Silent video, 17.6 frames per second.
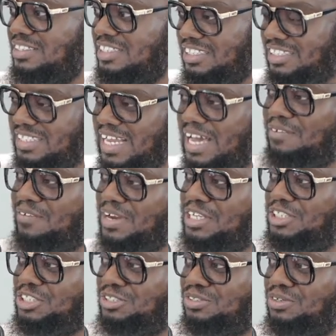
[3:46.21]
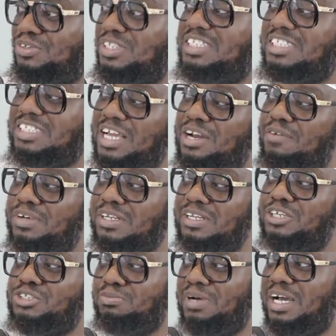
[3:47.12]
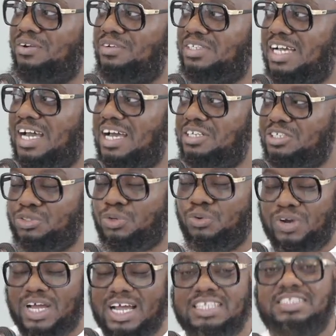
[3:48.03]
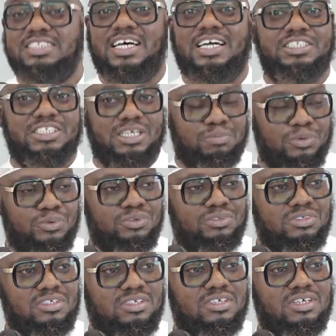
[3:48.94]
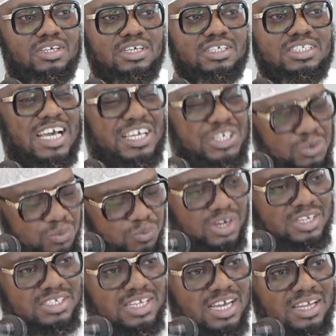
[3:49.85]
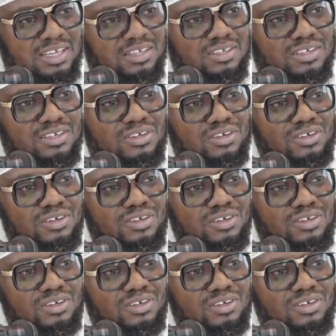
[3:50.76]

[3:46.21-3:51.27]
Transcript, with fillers: this narration or this saying of Allah subhanahu wa ta'ala, this Quran taajabun that you wonder